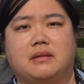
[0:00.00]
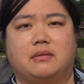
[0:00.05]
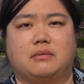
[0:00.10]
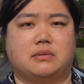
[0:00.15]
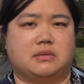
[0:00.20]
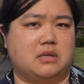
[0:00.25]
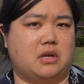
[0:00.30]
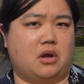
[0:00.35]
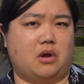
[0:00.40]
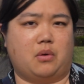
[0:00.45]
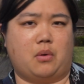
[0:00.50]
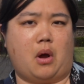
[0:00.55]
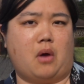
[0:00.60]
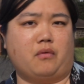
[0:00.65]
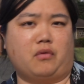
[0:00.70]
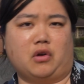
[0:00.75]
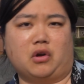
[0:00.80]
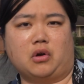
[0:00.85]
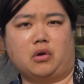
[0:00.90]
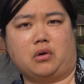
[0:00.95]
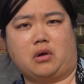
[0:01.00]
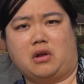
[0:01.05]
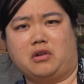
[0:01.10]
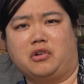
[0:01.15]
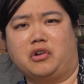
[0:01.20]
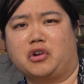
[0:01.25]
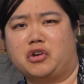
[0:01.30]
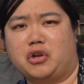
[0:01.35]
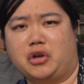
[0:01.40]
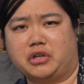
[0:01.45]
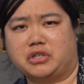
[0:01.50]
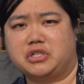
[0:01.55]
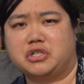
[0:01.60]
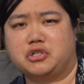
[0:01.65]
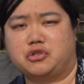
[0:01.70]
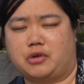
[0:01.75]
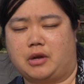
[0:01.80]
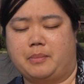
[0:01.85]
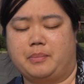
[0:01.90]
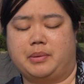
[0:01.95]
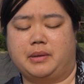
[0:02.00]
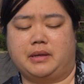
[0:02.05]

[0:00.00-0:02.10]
There was no over or undercooked shrimp